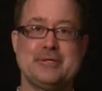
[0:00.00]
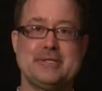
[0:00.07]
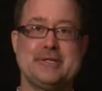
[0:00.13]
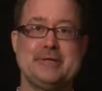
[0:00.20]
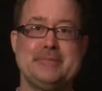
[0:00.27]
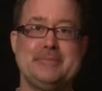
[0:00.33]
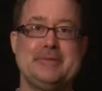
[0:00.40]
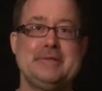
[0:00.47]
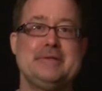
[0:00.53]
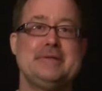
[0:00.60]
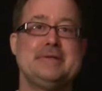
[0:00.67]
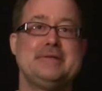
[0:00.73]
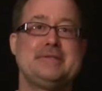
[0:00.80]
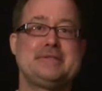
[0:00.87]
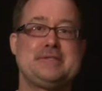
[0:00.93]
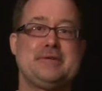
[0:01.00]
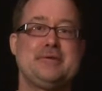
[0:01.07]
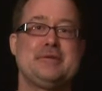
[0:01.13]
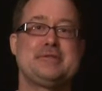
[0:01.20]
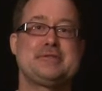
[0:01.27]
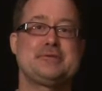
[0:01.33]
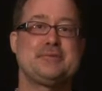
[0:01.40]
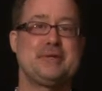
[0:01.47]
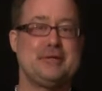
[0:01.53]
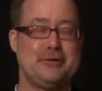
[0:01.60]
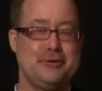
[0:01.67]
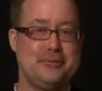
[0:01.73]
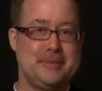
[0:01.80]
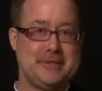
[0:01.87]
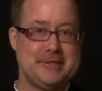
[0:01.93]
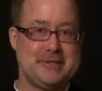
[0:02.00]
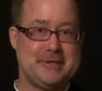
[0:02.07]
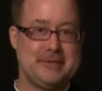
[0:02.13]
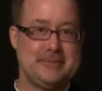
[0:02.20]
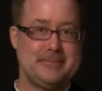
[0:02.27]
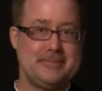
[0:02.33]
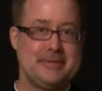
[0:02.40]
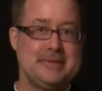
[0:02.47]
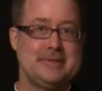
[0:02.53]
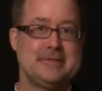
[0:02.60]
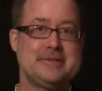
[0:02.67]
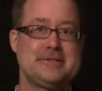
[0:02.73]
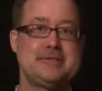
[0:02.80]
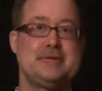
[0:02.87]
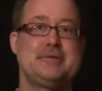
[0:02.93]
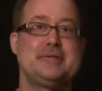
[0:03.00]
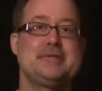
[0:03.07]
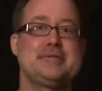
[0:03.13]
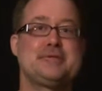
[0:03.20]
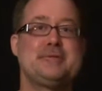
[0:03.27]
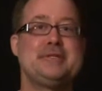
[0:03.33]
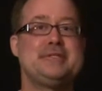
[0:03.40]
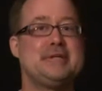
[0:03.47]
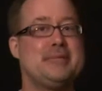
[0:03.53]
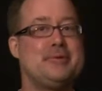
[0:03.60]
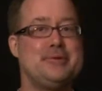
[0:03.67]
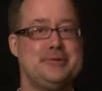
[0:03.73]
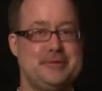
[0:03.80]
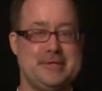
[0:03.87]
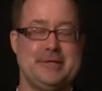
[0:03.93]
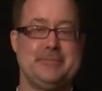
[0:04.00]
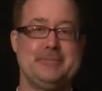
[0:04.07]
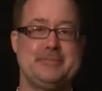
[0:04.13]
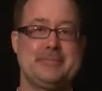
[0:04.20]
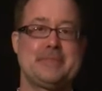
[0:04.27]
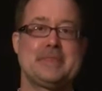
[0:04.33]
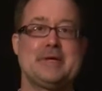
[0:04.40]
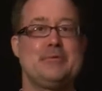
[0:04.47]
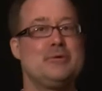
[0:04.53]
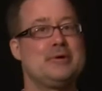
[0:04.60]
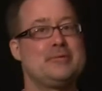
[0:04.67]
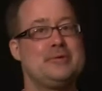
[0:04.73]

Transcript: dim, Series 3 Lumen dim, Series 3 W dim. They work